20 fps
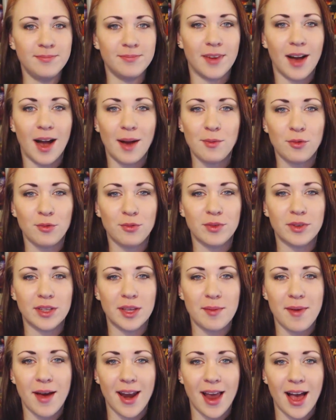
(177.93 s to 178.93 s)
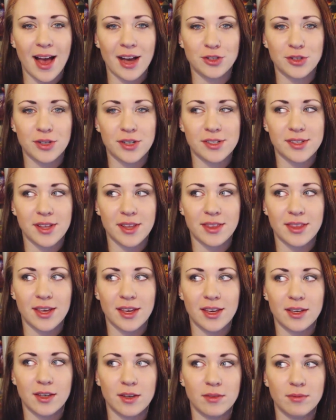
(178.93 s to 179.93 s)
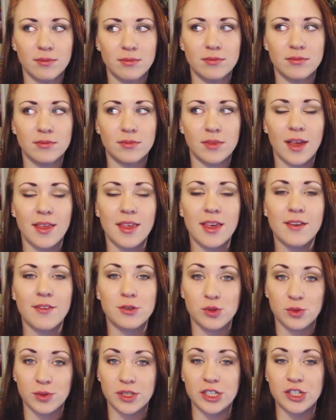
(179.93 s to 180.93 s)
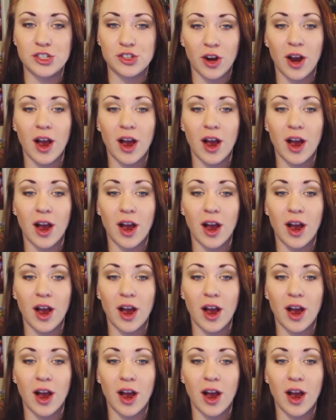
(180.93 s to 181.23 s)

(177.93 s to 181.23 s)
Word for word: I'm a really bad actress, I think. I think if I was really